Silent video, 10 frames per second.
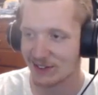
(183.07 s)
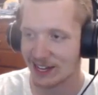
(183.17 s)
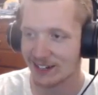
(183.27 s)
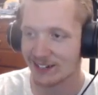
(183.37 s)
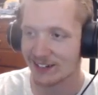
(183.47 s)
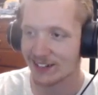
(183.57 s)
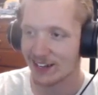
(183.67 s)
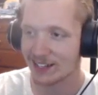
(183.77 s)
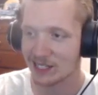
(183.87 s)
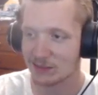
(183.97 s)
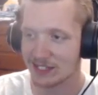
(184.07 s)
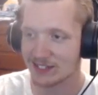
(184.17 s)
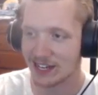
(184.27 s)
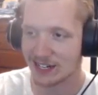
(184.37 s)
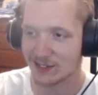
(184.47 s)
I think you mean
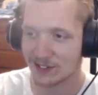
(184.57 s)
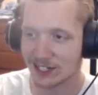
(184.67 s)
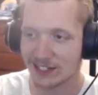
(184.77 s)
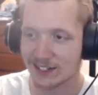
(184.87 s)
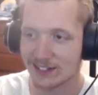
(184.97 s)
satisfied.